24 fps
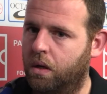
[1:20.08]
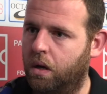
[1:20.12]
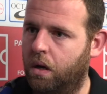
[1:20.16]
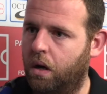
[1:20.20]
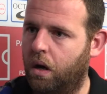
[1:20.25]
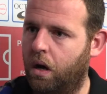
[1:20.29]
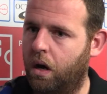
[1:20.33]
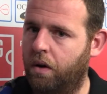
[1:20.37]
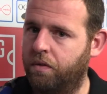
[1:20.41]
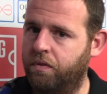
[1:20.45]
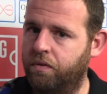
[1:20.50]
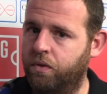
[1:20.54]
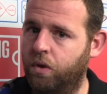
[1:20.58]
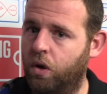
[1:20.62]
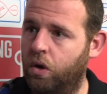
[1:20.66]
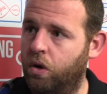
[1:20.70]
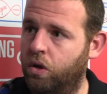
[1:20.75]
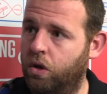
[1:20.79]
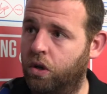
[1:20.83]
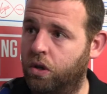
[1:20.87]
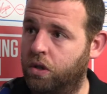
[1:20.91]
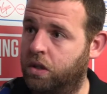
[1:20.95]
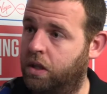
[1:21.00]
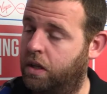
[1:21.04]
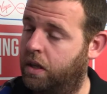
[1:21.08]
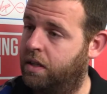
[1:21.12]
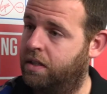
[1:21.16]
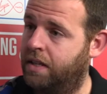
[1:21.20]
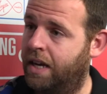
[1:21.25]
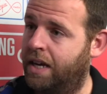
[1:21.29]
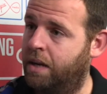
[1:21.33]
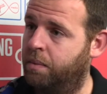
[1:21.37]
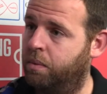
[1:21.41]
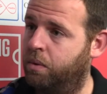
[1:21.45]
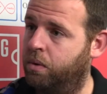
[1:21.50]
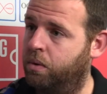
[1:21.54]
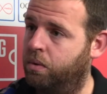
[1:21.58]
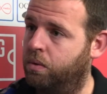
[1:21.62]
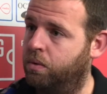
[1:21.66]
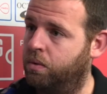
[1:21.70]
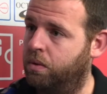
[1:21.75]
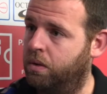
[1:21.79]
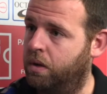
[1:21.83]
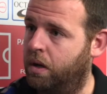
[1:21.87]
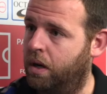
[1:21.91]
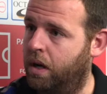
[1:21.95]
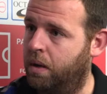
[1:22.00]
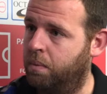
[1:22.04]
I've not looked at the table,
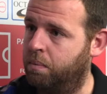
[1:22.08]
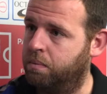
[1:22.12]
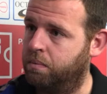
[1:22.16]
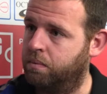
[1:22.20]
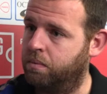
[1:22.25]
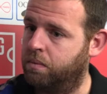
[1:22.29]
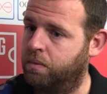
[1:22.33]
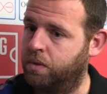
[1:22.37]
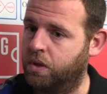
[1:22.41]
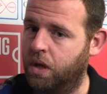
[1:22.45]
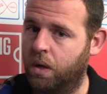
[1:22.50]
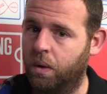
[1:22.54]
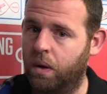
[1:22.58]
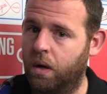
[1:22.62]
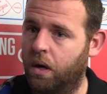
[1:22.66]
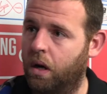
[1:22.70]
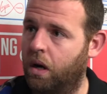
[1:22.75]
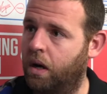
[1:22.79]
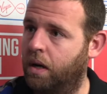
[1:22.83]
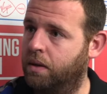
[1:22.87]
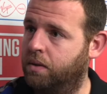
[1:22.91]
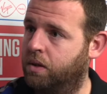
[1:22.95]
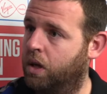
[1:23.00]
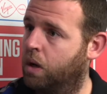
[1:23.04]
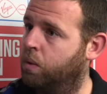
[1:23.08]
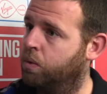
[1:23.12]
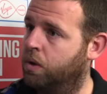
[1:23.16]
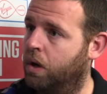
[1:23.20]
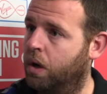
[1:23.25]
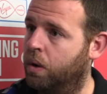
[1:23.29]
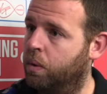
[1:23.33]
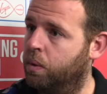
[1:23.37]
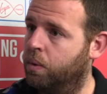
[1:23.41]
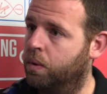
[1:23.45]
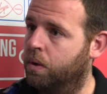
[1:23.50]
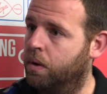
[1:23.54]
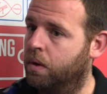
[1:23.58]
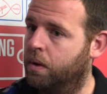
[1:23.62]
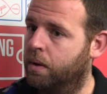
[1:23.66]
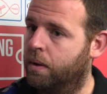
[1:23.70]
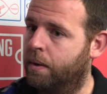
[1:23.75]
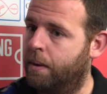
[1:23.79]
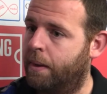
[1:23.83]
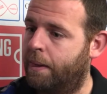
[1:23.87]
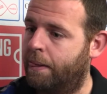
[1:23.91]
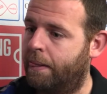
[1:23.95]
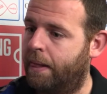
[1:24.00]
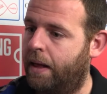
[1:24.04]
so I don't know.
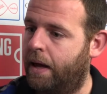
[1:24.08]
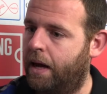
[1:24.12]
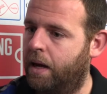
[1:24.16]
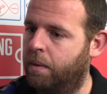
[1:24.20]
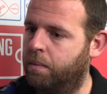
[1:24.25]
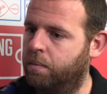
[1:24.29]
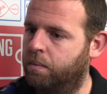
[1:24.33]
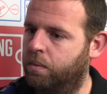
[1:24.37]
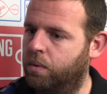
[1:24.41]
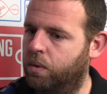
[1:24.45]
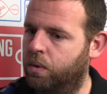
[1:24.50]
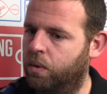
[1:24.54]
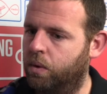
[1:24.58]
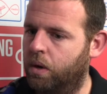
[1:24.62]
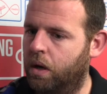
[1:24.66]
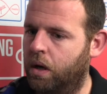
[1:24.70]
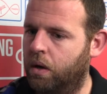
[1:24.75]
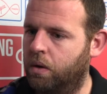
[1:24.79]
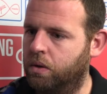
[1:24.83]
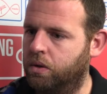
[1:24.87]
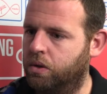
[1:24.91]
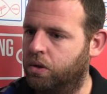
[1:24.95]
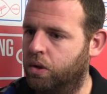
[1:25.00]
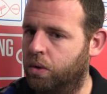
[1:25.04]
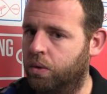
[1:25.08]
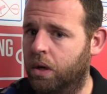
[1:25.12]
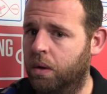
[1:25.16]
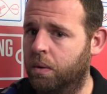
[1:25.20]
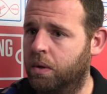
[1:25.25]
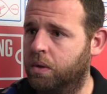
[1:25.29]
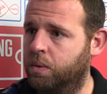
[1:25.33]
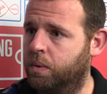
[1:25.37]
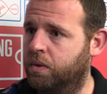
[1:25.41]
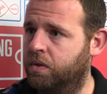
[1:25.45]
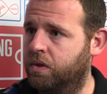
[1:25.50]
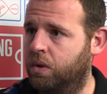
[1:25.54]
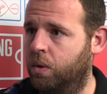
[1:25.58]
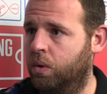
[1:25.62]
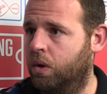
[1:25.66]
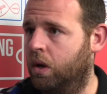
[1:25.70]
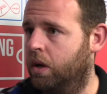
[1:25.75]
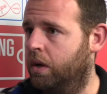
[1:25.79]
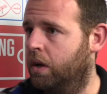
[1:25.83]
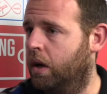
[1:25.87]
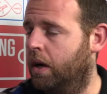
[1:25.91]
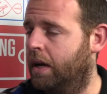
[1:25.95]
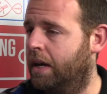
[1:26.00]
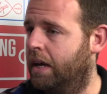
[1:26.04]
All I do know is we've still
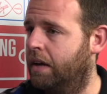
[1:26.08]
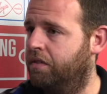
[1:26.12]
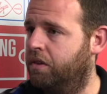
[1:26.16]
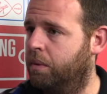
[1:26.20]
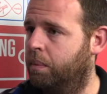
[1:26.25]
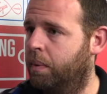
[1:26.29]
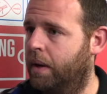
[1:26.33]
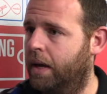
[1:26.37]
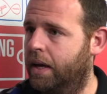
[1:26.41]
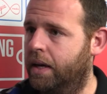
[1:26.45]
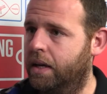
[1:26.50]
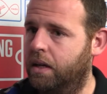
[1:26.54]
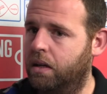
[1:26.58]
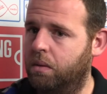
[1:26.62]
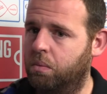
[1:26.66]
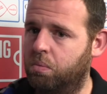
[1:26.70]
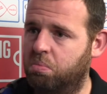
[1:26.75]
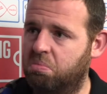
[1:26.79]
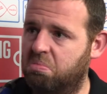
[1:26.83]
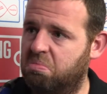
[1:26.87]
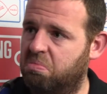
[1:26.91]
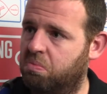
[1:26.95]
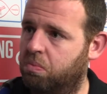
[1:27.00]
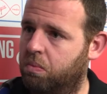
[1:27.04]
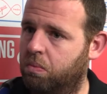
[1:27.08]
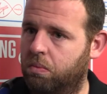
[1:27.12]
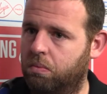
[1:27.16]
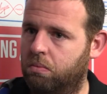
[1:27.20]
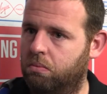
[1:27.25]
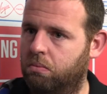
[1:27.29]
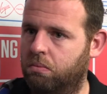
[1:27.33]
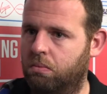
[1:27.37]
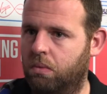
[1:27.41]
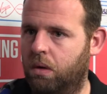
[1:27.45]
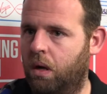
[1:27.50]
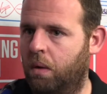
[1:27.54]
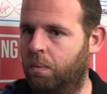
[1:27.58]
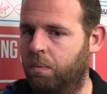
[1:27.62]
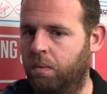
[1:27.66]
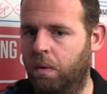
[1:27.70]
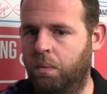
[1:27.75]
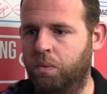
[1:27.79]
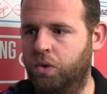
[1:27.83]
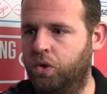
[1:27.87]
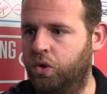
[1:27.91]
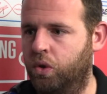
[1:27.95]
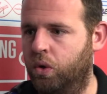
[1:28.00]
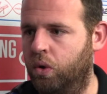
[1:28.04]
got 9 left to play.
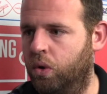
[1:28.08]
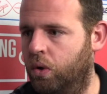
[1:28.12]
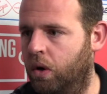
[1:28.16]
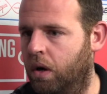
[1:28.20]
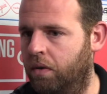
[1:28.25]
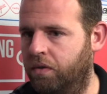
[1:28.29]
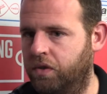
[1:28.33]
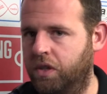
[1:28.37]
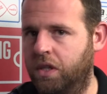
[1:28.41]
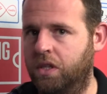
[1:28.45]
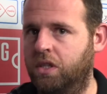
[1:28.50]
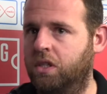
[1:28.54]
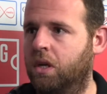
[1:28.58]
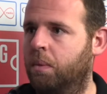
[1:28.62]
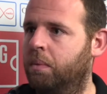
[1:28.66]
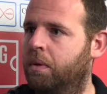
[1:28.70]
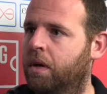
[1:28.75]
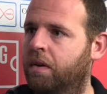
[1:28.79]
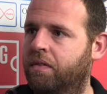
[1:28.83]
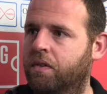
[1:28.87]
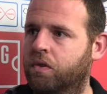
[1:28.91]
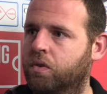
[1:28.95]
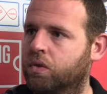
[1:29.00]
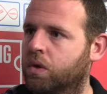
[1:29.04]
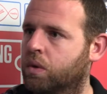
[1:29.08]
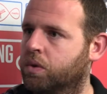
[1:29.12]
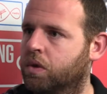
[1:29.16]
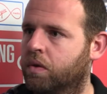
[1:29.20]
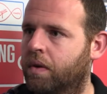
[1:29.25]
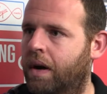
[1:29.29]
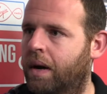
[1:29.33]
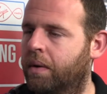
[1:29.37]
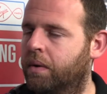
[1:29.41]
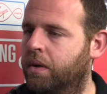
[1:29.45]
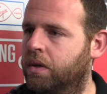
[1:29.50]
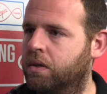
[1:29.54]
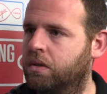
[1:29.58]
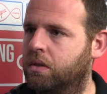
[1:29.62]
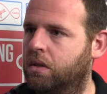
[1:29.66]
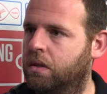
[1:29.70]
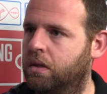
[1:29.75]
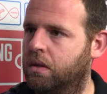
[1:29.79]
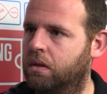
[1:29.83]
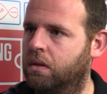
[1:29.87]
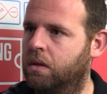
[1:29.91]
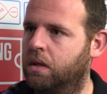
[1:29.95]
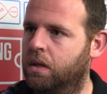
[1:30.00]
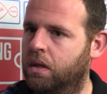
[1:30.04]
I'm sure I've seen some of the other results around us
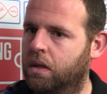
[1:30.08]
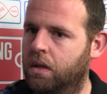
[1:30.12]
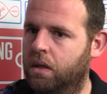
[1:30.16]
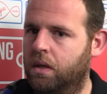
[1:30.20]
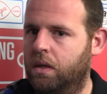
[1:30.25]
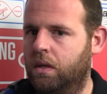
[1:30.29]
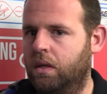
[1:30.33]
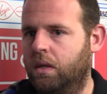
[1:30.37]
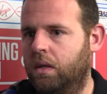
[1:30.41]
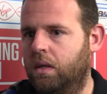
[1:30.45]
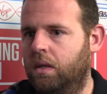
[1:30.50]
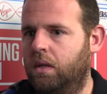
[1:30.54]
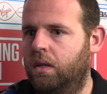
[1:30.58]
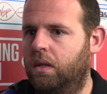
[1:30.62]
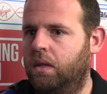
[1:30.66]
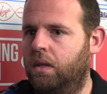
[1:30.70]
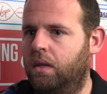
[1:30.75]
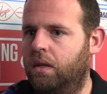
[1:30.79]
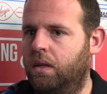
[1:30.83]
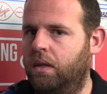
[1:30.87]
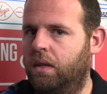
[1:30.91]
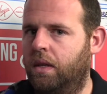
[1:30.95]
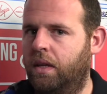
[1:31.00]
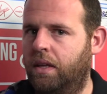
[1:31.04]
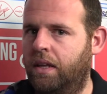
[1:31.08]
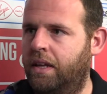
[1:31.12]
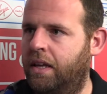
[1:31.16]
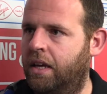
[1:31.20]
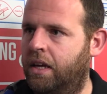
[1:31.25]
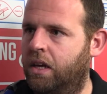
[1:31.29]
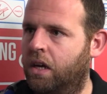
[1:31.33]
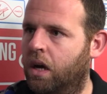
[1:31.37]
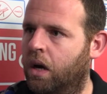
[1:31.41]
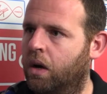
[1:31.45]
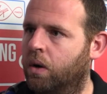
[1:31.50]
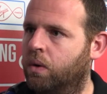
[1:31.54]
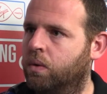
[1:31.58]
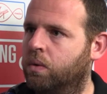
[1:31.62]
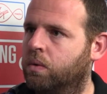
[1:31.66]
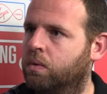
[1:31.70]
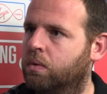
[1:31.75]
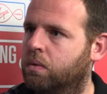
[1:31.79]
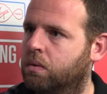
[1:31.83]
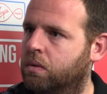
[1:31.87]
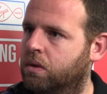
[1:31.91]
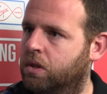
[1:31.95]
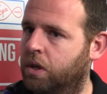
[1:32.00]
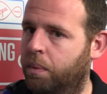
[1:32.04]
and they didn't go
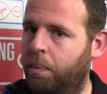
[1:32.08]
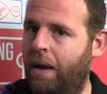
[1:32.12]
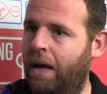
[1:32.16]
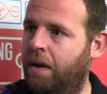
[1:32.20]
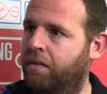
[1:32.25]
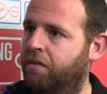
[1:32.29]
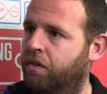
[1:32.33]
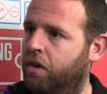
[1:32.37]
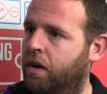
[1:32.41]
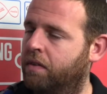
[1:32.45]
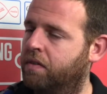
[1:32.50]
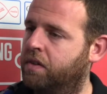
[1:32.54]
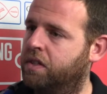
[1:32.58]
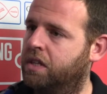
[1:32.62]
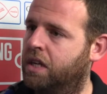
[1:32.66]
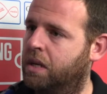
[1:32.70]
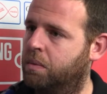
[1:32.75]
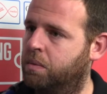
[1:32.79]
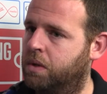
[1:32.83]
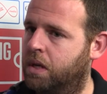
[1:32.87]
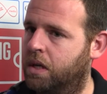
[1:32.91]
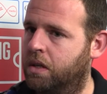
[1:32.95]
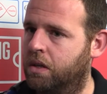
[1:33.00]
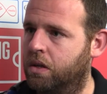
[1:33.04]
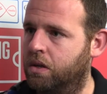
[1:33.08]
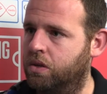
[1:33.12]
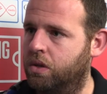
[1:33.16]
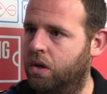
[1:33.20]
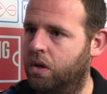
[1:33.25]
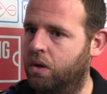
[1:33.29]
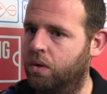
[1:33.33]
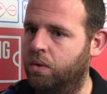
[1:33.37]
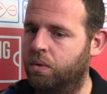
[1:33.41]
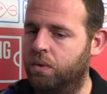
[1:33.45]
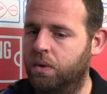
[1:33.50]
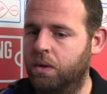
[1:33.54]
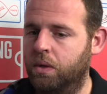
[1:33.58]
to plan for other teams either, so